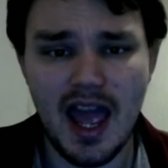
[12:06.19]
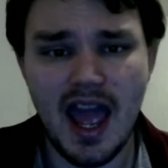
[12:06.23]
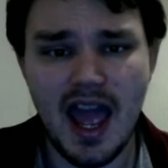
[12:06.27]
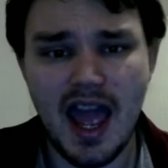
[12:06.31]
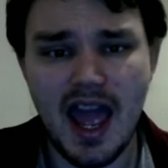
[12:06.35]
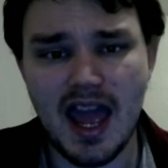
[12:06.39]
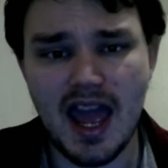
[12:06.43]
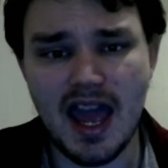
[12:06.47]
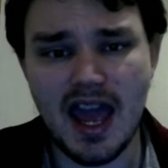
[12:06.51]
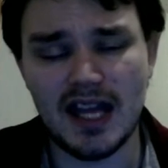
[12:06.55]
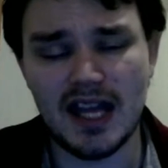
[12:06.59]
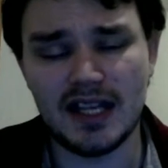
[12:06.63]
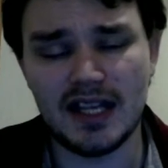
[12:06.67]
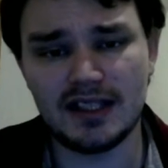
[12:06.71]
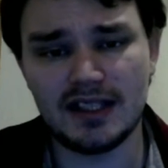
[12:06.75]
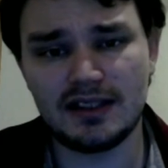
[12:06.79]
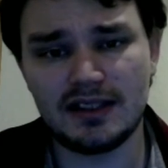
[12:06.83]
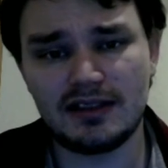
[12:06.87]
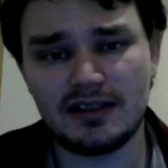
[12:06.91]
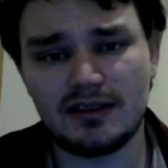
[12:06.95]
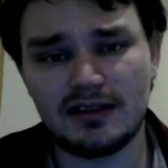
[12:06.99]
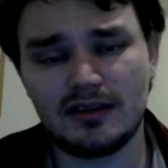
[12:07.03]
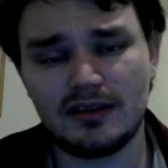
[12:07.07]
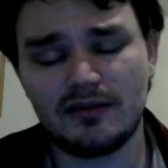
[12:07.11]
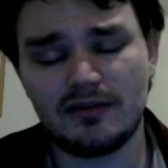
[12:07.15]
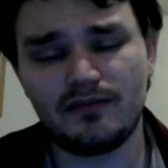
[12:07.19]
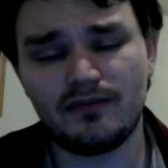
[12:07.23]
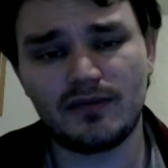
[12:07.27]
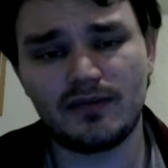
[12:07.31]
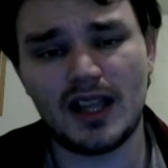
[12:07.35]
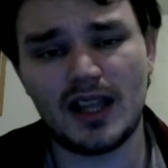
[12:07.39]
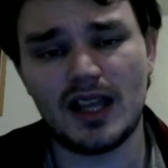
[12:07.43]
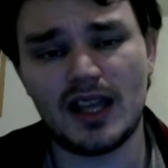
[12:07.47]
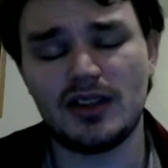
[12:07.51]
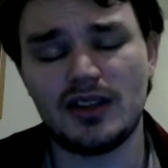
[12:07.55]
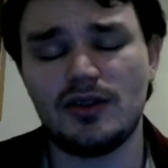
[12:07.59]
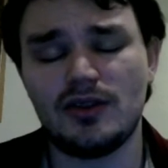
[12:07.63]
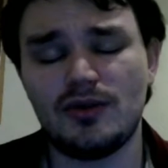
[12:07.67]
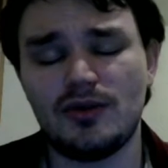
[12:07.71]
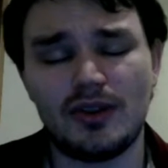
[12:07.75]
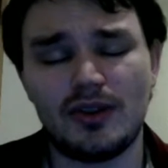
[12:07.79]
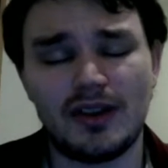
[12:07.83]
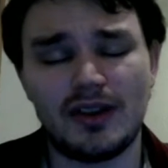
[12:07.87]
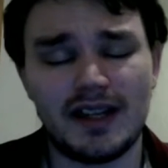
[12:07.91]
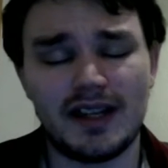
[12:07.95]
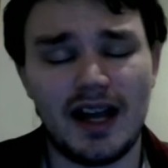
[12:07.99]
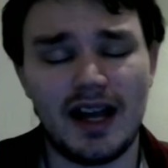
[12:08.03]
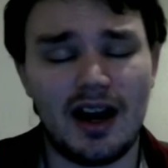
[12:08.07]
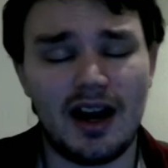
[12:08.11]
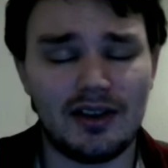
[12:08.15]
And then you will
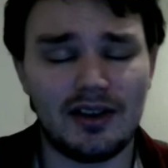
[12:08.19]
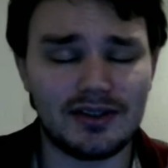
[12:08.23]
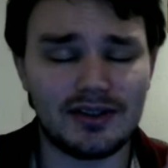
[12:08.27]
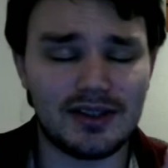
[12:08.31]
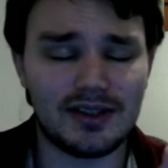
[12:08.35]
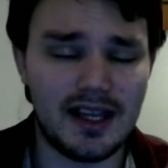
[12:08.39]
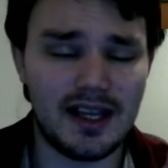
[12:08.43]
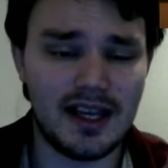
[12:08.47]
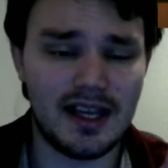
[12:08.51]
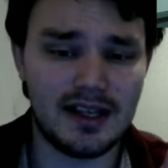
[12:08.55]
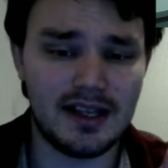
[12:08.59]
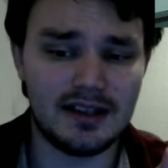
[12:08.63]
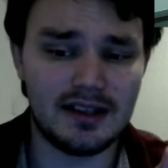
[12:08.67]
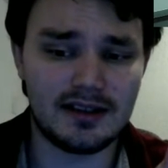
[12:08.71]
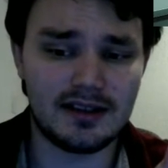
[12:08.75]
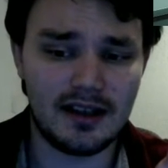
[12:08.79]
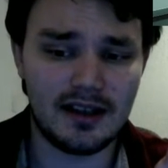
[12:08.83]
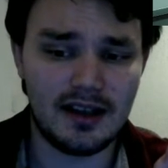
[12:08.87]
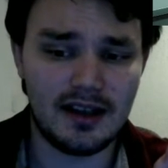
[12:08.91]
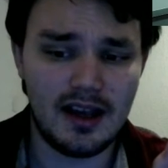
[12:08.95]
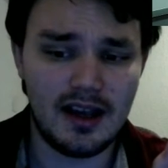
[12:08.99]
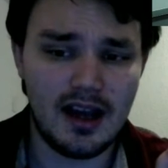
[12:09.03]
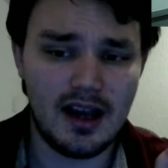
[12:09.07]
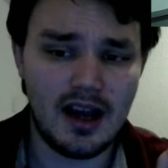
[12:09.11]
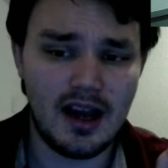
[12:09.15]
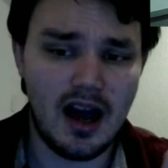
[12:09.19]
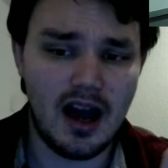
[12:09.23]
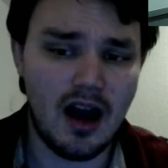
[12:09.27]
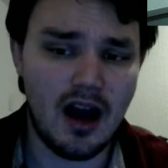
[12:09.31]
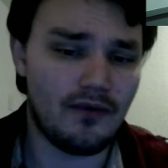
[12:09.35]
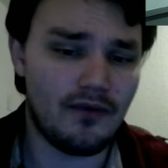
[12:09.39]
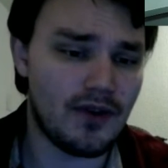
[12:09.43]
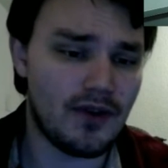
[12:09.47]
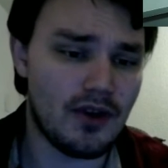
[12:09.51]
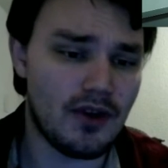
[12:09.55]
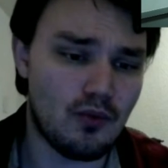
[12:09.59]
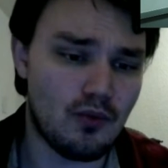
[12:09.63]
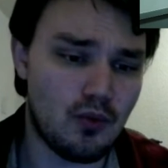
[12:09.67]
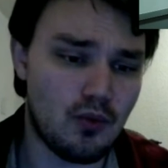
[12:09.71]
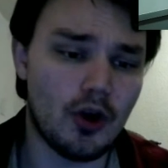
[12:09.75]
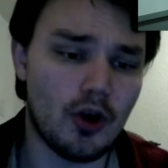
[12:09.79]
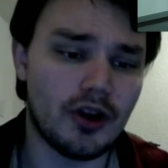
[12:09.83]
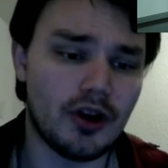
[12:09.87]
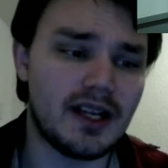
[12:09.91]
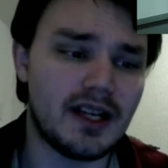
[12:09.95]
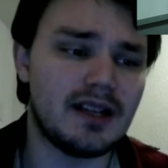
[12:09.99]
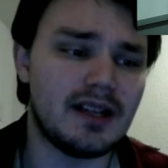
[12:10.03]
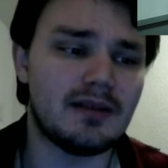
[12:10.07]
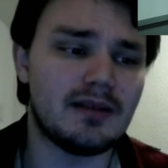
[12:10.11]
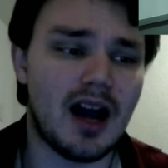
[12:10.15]
also hit a few
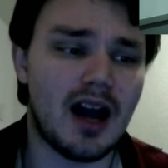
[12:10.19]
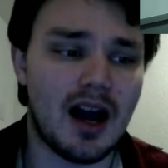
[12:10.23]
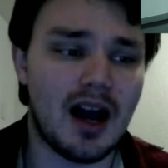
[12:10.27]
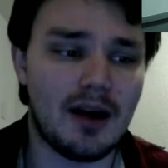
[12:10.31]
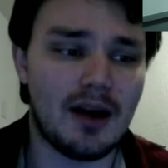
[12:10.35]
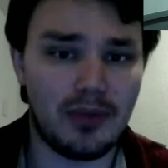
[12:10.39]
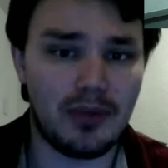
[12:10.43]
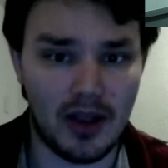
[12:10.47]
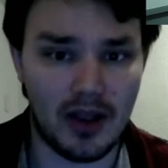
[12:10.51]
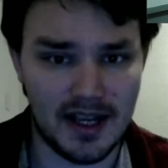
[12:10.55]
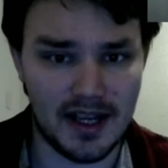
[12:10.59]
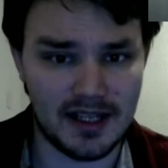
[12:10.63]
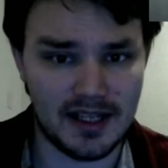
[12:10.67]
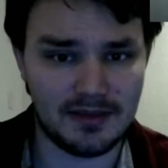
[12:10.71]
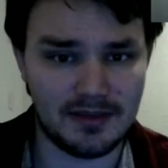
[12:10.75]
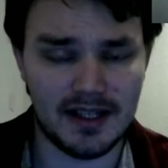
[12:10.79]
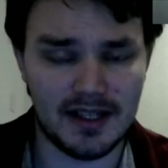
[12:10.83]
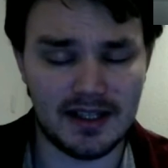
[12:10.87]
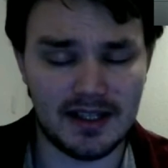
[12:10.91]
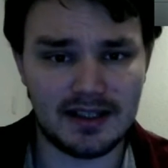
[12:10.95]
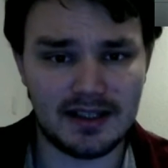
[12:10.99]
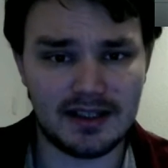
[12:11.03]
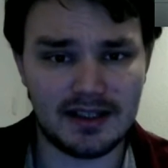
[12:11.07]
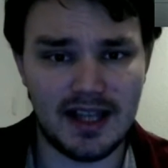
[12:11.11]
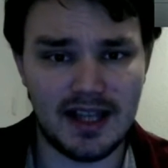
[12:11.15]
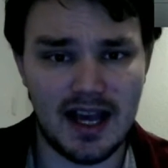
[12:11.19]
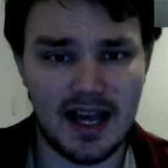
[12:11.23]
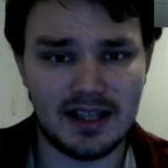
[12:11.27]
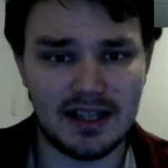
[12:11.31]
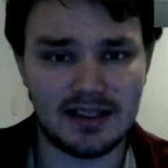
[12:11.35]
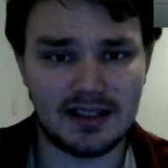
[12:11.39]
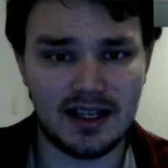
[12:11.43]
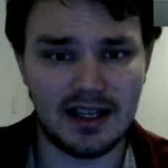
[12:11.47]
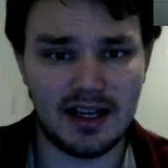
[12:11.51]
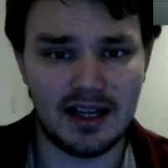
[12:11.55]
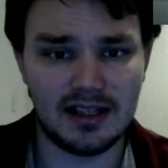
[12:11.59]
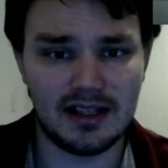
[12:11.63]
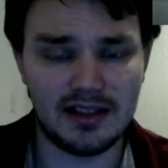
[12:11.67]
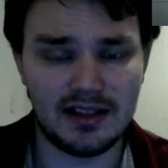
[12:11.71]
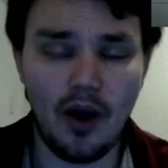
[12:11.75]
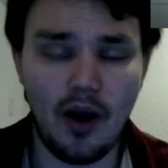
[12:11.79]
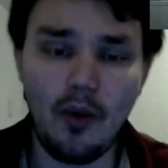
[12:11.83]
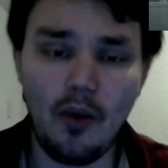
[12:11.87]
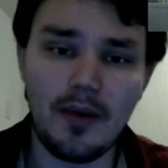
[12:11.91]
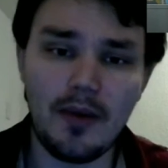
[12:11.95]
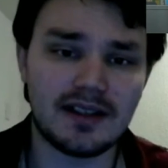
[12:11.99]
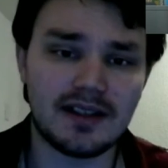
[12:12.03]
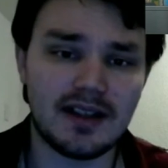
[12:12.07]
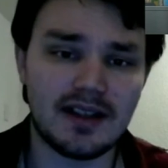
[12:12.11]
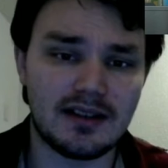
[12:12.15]
wording placements that don't
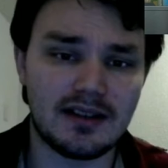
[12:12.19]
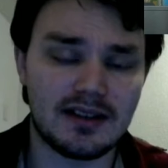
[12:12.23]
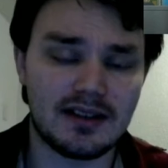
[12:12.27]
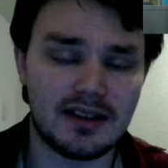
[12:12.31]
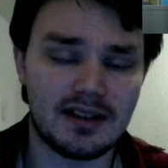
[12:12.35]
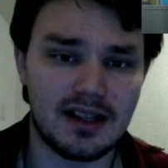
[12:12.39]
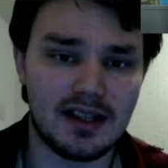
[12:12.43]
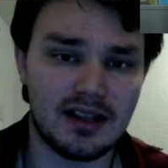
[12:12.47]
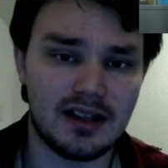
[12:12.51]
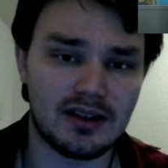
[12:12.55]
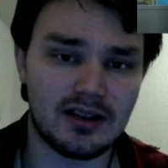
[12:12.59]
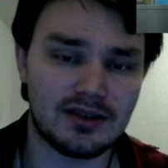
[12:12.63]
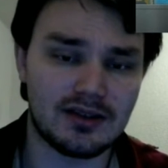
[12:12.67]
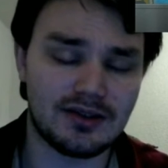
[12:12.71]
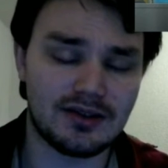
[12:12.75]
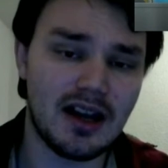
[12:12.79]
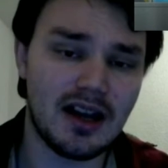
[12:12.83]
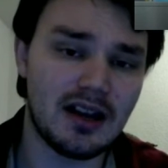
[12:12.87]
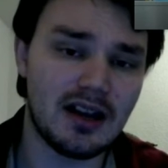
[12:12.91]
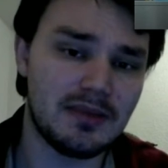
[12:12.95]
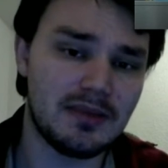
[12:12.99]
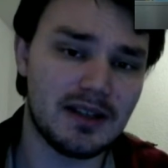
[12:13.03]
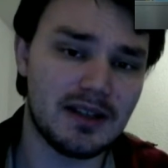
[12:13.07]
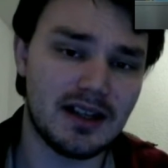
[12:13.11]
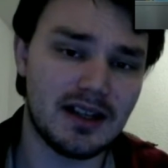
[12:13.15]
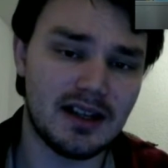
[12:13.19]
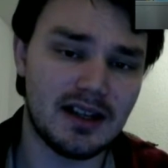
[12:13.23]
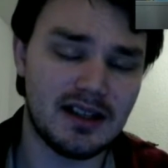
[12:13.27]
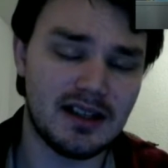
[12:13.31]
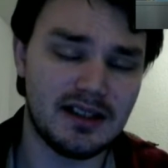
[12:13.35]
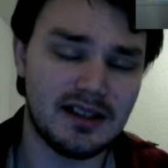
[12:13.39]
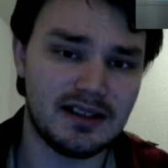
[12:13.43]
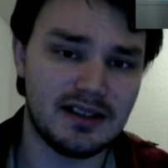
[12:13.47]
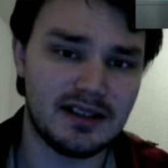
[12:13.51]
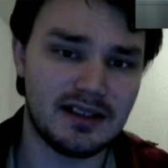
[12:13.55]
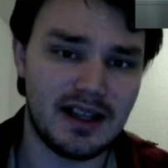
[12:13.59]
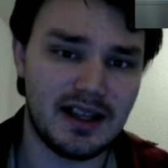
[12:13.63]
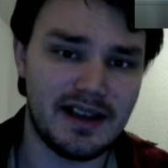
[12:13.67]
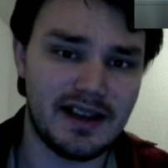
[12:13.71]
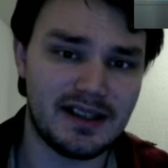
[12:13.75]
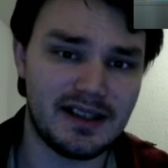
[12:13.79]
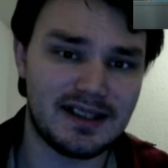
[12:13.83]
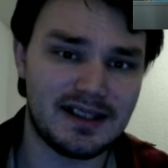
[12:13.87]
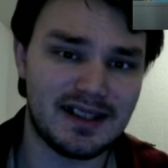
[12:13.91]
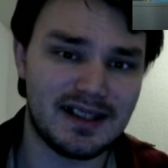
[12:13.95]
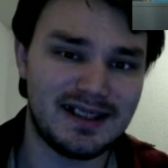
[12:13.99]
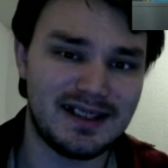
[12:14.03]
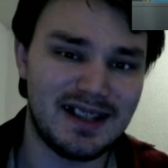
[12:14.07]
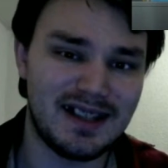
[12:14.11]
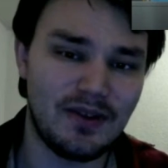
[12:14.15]
make sense in the English dub, because it's
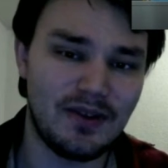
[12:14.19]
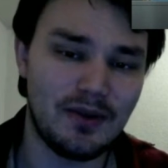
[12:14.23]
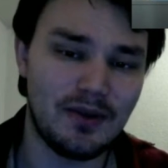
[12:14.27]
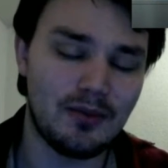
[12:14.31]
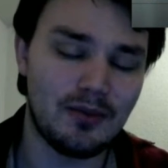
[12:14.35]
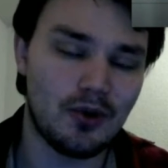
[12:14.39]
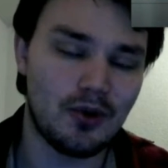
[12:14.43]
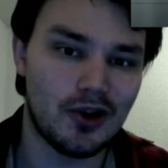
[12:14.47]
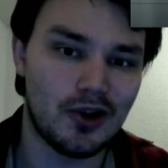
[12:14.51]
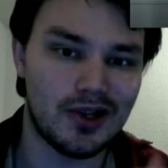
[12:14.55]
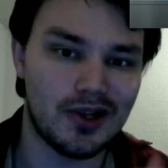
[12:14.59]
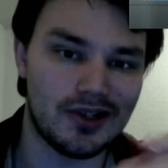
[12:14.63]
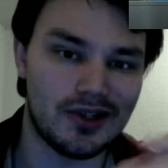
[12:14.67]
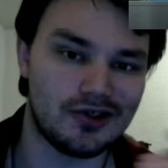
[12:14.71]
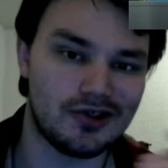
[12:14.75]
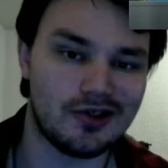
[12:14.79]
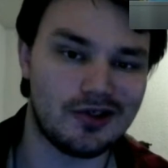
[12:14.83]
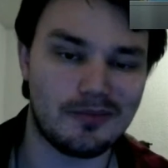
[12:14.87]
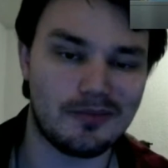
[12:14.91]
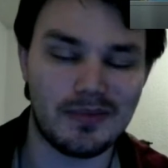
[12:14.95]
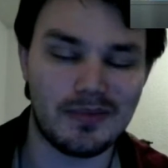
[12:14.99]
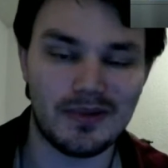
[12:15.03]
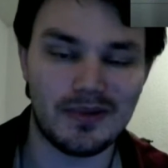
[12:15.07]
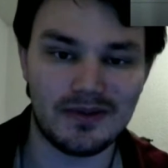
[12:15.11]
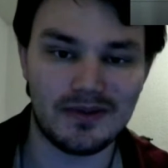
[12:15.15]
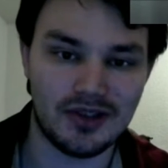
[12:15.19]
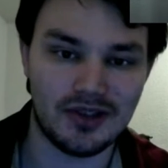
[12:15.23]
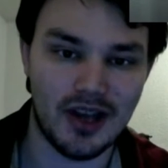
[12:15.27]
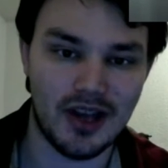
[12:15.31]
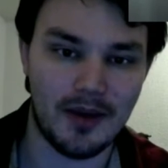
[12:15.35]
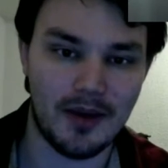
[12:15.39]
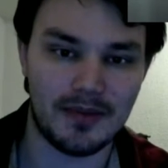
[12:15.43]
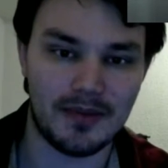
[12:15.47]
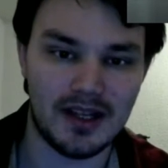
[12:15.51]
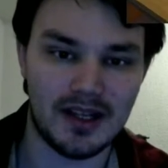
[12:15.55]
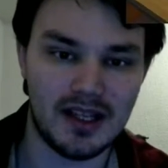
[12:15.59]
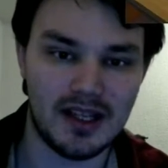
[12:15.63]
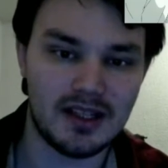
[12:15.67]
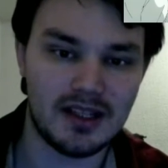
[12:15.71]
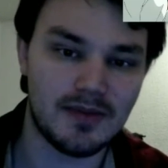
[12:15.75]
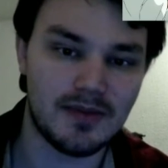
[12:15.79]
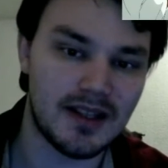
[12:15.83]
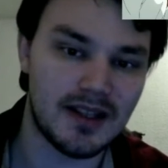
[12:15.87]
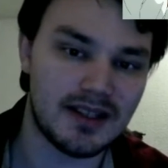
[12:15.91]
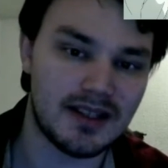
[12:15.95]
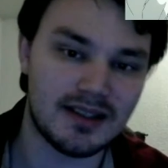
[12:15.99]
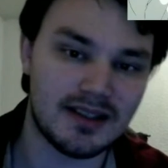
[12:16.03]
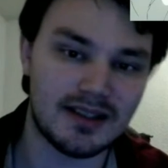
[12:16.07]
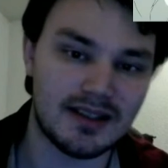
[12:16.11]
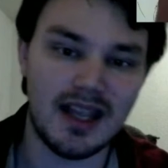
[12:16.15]
a different word in Japanese, but
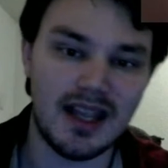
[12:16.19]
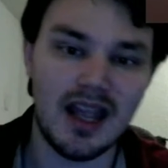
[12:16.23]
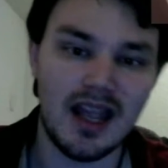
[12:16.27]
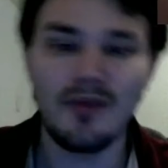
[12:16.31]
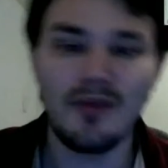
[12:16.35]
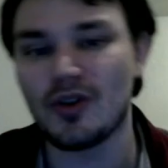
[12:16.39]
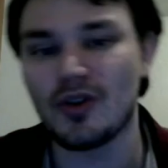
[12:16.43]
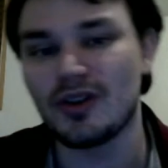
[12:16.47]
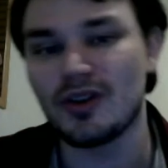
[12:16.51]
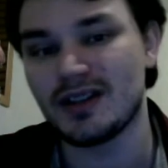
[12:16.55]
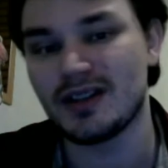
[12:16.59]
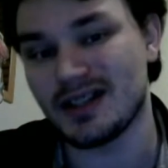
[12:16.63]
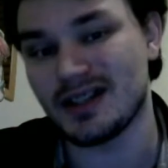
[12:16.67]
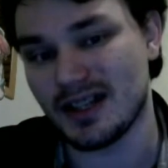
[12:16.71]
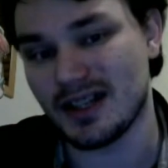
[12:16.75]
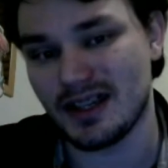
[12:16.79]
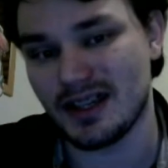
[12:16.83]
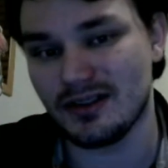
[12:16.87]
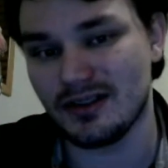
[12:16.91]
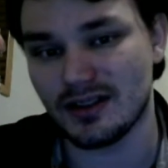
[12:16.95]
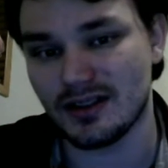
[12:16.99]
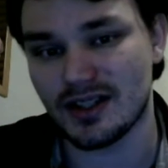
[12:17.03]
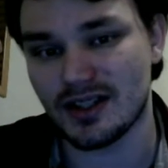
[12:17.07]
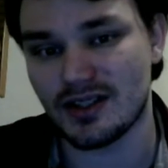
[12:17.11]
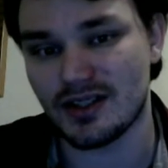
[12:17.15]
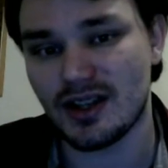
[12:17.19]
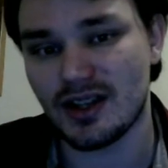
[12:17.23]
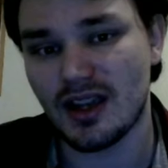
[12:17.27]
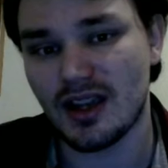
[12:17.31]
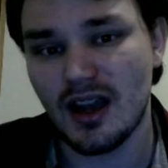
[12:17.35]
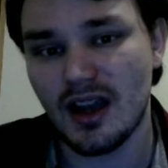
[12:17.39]
it's the same word in English.